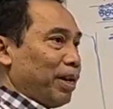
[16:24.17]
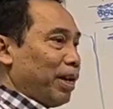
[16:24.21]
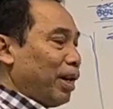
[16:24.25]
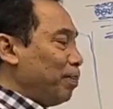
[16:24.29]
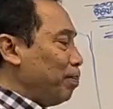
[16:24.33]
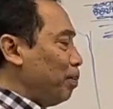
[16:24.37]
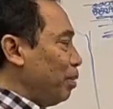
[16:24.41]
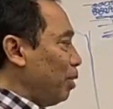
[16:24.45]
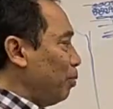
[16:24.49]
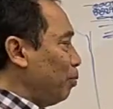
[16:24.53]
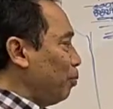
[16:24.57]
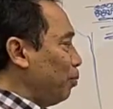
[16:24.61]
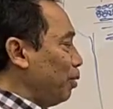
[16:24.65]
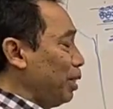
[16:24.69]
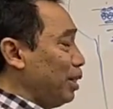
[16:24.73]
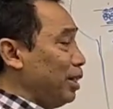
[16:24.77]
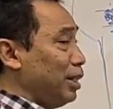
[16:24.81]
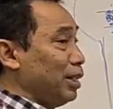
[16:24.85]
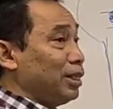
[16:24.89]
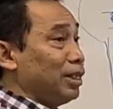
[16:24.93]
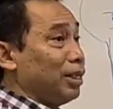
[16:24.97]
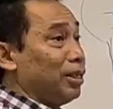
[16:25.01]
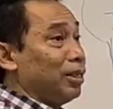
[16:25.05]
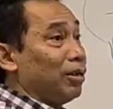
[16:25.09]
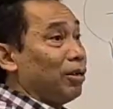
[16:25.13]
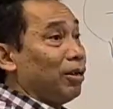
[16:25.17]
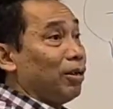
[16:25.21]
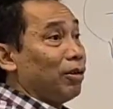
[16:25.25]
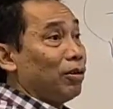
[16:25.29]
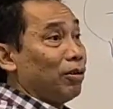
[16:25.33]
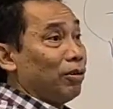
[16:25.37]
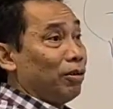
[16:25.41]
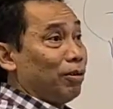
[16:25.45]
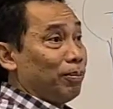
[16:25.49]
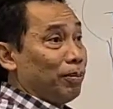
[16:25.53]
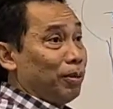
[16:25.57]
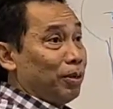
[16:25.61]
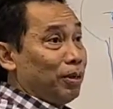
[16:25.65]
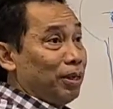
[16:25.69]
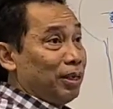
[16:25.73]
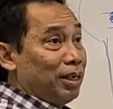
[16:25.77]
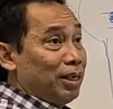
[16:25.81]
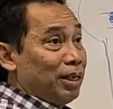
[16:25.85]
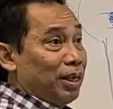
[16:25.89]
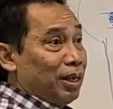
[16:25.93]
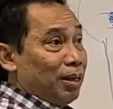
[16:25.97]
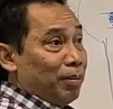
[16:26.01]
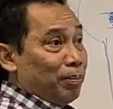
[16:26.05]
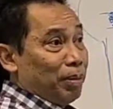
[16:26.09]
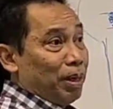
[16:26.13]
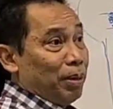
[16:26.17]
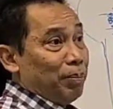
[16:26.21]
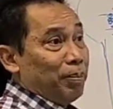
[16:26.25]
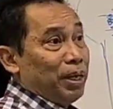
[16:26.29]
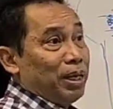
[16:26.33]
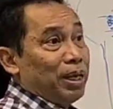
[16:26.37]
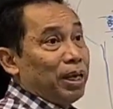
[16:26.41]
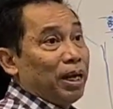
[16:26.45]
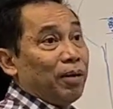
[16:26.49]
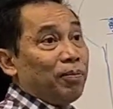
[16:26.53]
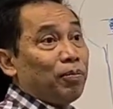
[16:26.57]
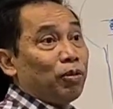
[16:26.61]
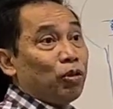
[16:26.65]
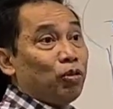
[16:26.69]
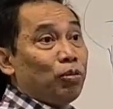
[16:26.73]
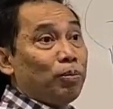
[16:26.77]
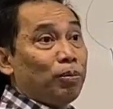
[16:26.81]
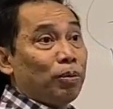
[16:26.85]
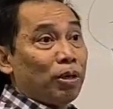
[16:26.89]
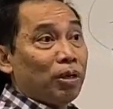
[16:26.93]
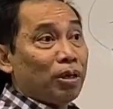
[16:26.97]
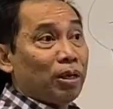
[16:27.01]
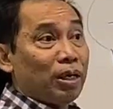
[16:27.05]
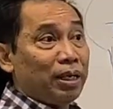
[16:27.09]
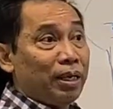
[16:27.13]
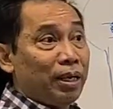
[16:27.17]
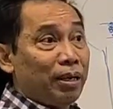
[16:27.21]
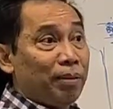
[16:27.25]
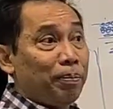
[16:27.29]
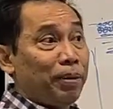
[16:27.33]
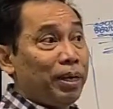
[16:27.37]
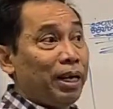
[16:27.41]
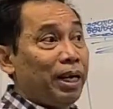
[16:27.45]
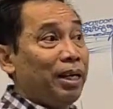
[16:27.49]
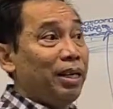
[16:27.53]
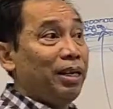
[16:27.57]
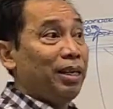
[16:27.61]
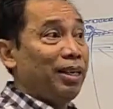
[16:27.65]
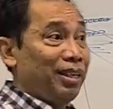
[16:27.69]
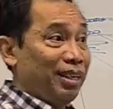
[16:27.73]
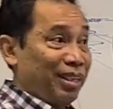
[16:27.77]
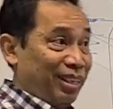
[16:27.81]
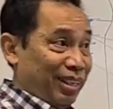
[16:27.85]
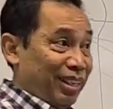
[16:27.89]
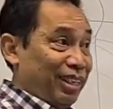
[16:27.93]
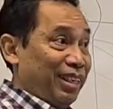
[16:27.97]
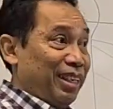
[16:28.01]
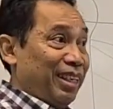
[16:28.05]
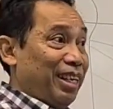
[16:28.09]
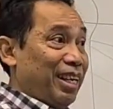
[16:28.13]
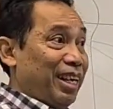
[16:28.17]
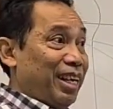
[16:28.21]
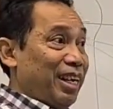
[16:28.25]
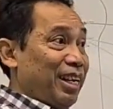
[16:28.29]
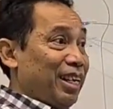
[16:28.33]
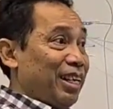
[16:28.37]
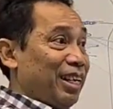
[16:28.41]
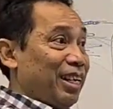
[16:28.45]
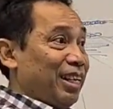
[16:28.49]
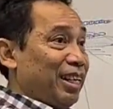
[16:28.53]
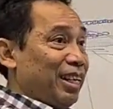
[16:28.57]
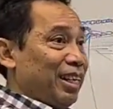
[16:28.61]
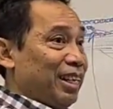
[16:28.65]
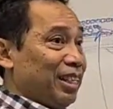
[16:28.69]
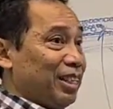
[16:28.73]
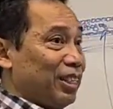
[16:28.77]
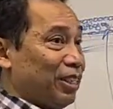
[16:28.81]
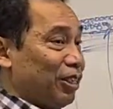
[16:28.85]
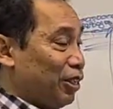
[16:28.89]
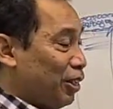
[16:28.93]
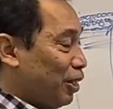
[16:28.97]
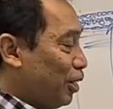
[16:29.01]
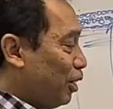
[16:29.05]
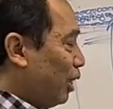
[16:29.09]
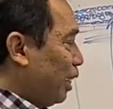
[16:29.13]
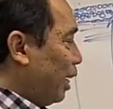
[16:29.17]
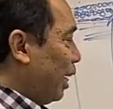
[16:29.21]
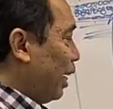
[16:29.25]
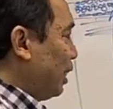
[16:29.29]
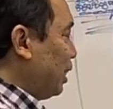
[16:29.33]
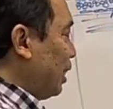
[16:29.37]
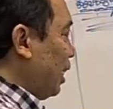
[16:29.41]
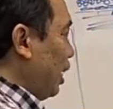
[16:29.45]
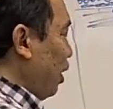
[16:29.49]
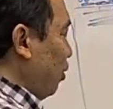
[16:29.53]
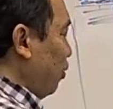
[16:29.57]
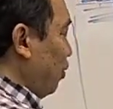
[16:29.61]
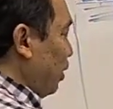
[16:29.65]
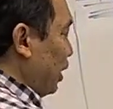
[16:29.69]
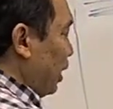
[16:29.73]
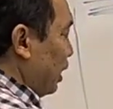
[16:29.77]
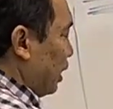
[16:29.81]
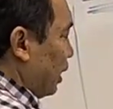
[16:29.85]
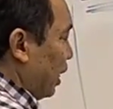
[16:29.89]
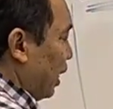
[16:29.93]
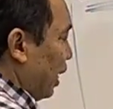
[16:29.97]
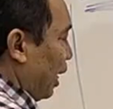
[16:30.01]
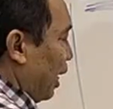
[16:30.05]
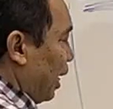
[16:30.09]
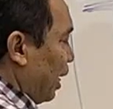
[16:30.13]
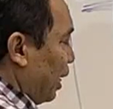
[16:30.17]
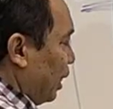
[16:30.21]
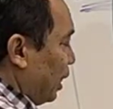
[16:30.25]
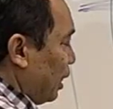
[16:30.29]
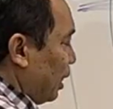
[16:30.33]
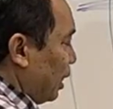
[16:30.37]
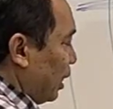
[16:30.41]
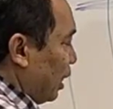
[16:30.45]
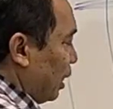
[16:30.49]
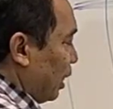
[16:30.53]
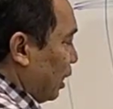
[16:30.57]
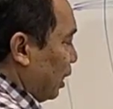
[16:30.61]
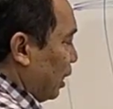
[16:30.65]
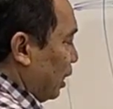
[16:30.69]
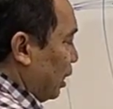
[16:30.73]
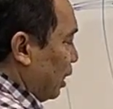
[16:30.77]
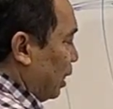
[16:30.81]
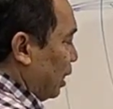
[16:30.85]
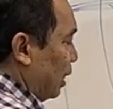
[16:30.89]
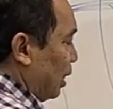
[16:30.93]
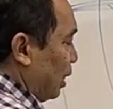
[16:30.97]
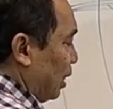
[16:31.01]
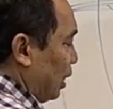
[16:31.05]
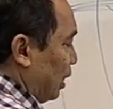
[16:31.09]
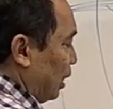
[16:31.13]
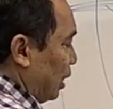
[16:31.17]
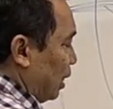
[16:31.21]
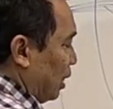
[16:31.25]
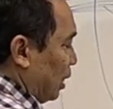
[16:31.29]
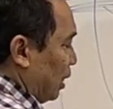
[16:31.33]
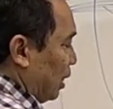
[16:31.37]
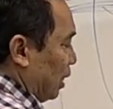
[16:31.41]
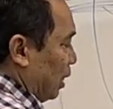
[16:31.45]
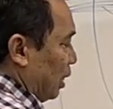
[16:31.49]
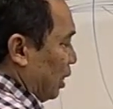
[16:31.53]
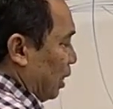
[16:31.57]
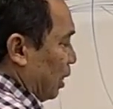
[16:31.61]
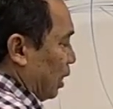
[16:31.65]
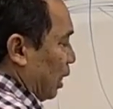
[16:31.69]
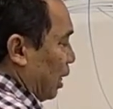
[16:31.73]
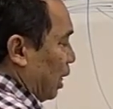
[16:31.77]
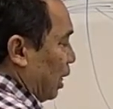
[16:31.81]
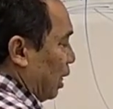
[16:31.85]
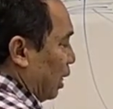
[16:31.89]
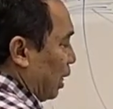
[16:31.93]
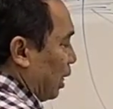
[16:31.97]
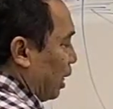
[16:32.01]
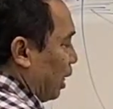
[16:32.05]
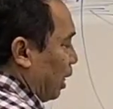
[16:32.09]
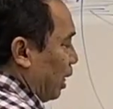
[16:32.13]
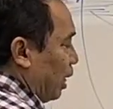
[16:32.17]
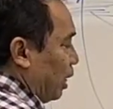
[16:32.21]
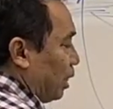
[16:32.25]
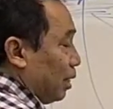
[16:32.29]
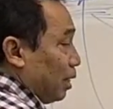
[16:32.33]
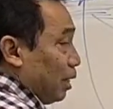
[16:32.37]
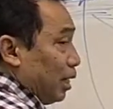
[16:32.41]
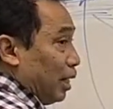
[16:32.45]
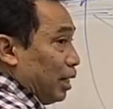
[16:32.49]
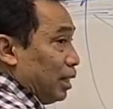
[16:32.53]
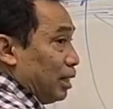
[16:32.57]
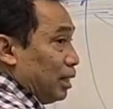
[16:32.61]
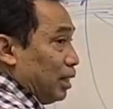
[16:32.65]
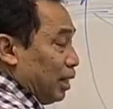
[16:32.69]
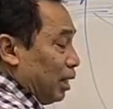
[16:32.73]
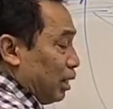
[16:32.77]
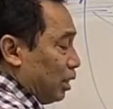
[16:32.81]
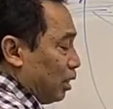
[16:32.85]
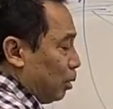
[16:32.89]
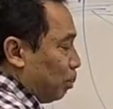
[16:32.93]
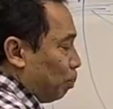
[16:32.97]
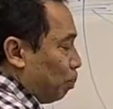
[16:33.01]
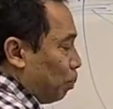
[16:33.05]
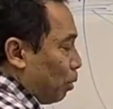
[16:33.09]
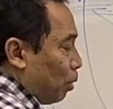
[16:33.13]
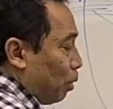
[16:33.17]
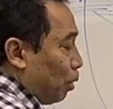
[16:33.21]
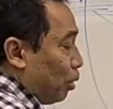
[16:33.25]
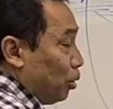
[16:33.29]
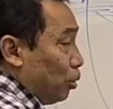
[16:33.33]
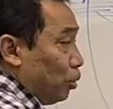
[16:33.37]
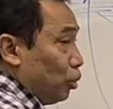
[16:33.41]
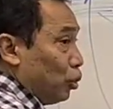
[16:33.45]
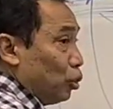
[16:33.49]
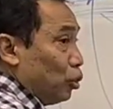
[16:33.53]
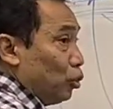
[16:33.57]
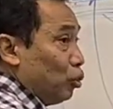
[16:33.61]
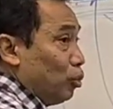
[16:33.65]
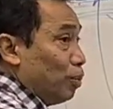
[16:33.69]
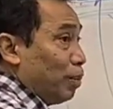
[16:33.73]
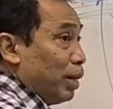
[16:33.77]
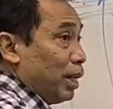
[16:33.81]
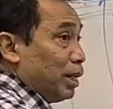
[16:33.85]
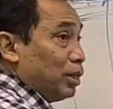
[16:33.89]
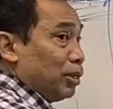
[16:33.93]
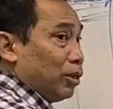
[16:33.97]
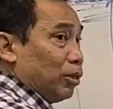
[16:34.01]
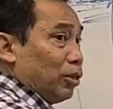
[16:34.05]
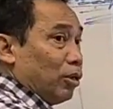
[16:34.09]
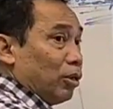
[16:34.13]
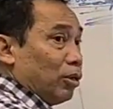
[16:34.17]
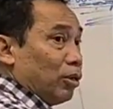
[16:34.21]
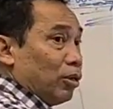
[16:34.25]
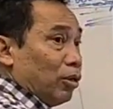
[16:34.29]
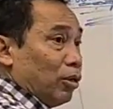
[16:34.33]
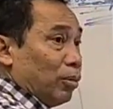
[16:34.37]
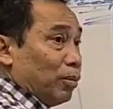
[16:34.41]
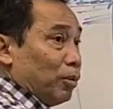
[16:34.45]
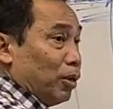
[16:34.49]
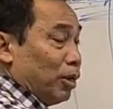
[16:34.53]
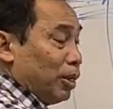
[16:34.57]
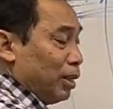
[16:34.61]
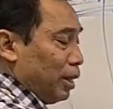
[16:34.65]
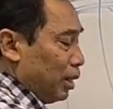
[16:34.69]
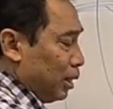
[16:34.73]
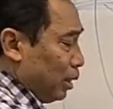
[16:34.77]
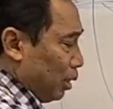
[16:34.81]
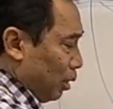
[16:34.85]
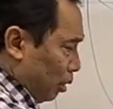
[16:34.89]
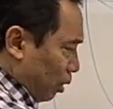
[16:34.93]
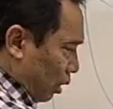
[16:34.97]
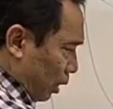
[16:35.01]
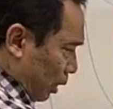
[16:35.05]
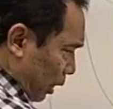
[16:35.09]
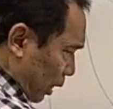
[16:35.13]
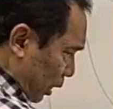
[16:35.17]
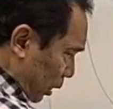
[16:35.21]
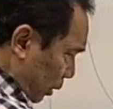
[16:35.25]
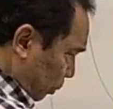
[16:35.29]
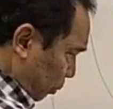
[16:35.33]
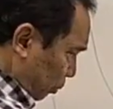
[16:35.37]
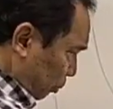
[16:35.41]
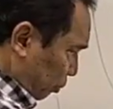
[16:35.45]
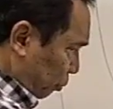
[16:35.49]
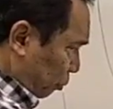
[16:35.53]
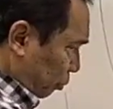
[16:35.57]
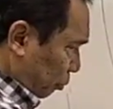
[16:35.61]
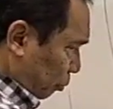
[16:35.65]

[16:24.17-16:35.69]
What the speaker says: problem with this growth hormone. Maybe they have tumor on their brain. So let's say if it is kid, let's say produce too much growth hormone, it's called a